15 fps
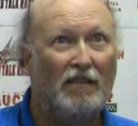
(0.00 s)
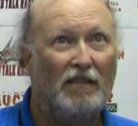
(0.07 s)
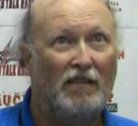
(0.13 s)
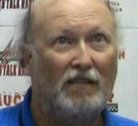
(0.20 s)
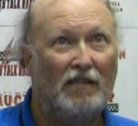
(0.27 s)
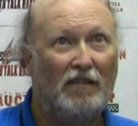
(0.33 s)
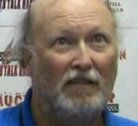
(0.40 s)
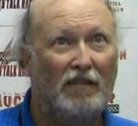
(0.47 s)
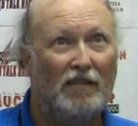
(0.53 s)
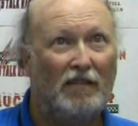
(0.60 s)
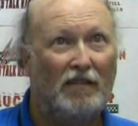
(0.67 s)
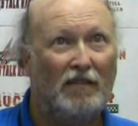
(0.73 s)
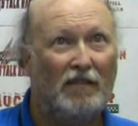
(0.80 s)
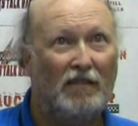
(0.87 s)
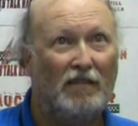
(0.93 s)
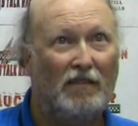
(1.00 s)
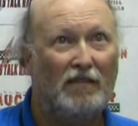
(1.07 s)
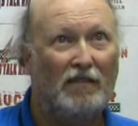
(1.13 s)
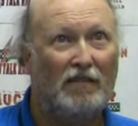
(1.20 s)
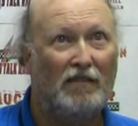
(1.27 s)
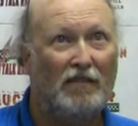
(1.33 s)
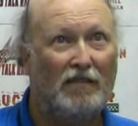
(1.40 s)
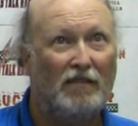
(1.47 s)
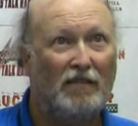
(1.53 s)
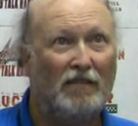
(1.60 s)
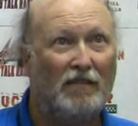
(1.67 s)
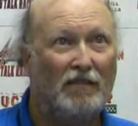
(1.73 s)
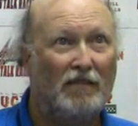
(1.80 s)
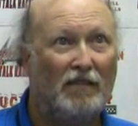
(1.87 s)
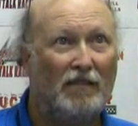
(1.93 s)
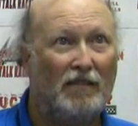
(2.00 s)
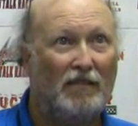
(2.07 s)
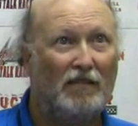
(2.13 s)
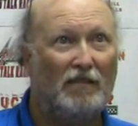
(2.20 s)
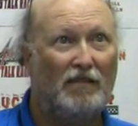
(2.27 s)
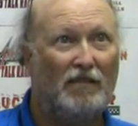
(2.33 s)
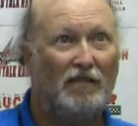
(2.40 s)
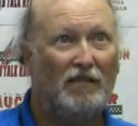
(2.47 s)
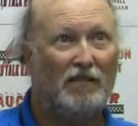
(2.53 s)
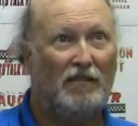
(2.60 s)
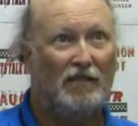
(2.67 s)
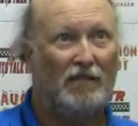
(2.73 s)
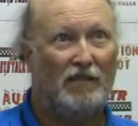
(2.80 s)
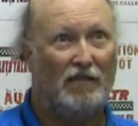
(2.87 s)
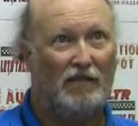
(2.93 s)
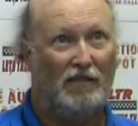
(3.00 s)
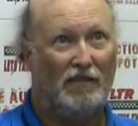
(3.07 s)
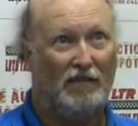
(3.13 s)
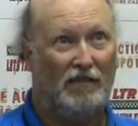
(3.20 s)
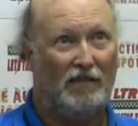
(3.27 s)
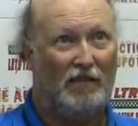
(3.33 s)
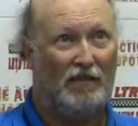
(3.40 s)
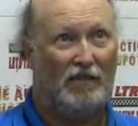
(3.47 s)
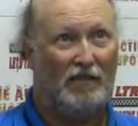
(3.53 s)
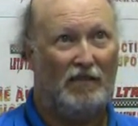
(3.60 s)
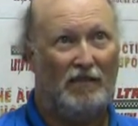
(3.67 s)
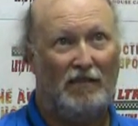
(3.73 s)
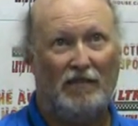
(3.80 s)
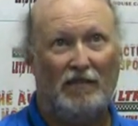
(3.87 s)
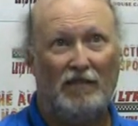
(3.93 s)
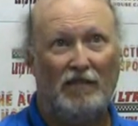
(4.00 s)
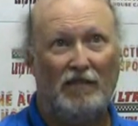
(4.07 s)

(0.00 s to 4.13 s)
(silent)